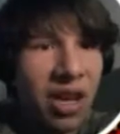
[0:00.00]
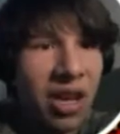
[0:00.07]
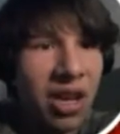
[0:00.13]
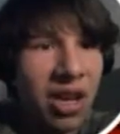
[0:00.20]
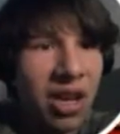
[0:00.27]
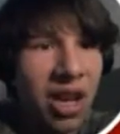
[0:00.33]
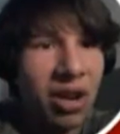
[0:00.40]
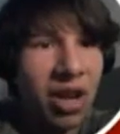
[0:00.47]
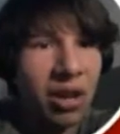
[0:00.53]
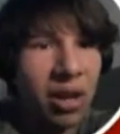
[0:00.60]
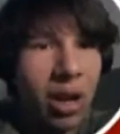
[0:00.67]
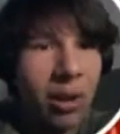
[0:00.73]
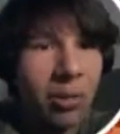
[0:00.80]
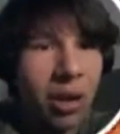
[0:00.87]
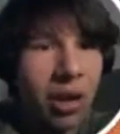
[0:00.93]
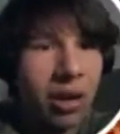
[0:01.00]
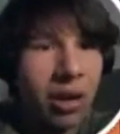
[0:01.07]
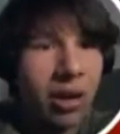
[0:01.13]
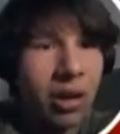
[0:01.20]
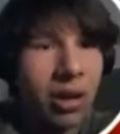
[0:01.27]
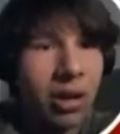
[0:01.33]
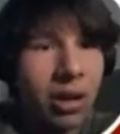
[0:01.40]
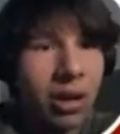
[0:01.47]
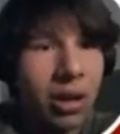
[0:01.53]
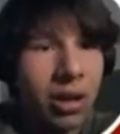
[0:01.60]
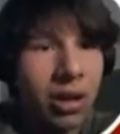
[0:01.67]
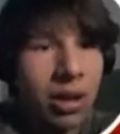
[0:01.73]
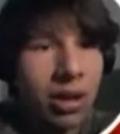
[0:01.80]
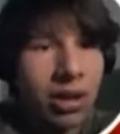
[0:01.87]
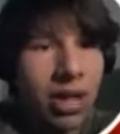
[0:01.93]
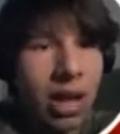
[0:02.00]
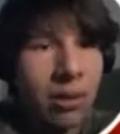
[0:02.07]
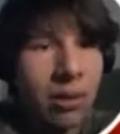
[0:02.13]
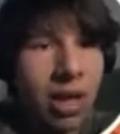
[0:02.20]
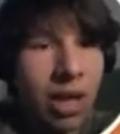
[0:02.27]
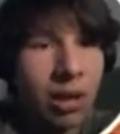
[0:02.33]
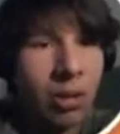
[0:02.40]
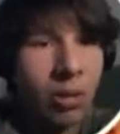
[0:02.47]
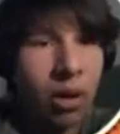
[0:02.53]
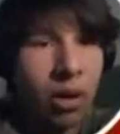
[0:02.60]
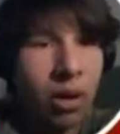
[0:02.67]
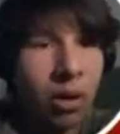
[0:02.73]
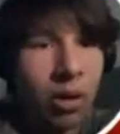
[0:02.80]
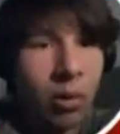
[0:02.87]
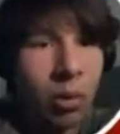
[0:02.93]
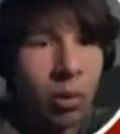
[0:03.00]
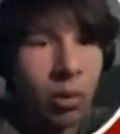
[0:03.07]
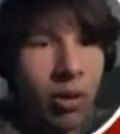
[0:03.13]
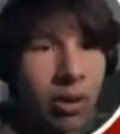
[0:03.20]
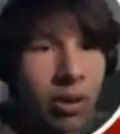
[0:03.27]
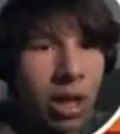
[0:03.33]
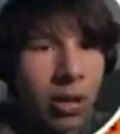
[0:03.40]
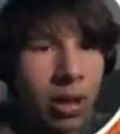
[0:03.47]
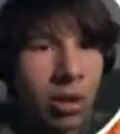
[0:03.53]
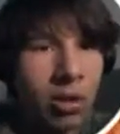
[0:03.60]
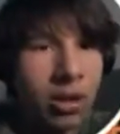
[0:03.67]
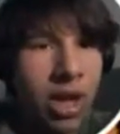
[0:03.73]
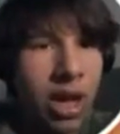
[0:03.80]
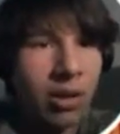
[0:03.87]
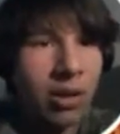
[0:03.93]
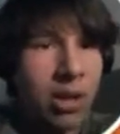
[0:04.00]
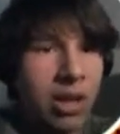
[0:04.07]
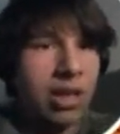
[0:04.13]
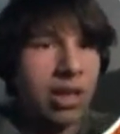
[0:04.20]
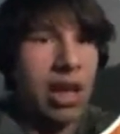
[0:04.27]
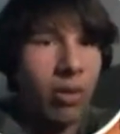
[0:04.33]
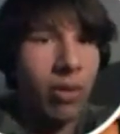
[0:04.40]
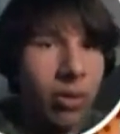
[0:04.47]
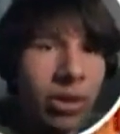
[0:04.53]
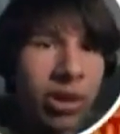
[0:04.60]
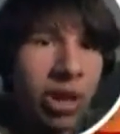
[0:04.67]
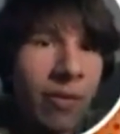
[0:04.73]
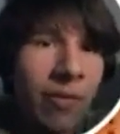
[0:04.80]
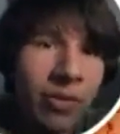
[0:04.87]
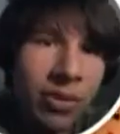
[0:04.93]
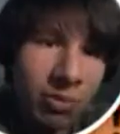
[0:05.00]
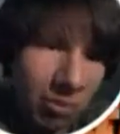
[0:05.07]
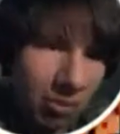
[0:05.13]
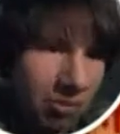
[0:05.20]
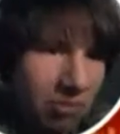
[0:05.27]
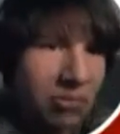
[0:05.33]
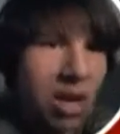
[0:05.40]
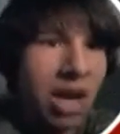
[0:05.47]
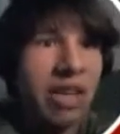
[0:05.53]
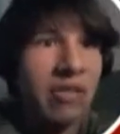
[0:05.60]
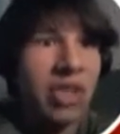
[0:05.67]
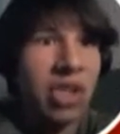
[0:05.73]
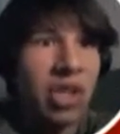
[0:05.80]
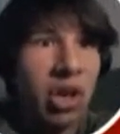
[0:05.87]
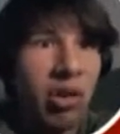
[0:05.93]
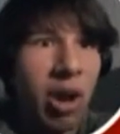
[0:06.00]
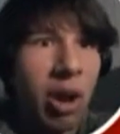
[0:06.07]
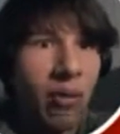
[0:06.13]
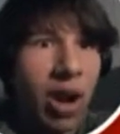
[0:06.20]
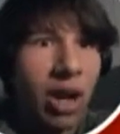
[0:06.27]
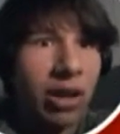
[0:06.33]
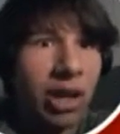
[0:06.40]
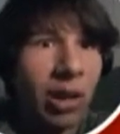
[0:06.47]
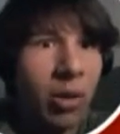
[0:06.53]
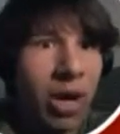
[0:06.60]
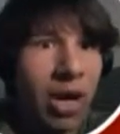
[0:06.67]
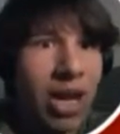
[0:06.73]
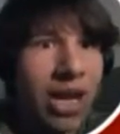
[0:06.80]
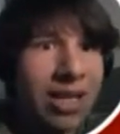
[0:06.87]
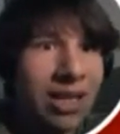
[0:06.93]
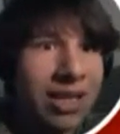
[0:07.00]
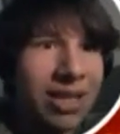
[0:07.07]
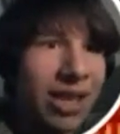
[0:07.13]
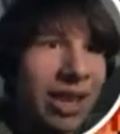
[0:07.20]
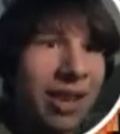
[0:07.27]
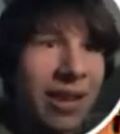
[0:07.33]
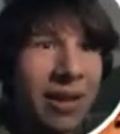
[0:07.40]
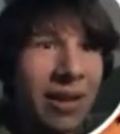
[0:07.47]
I don't know how I got up there. This game's getting weirder and weirder every time I go down in these levels. Not even sure, quite frankly, what it is.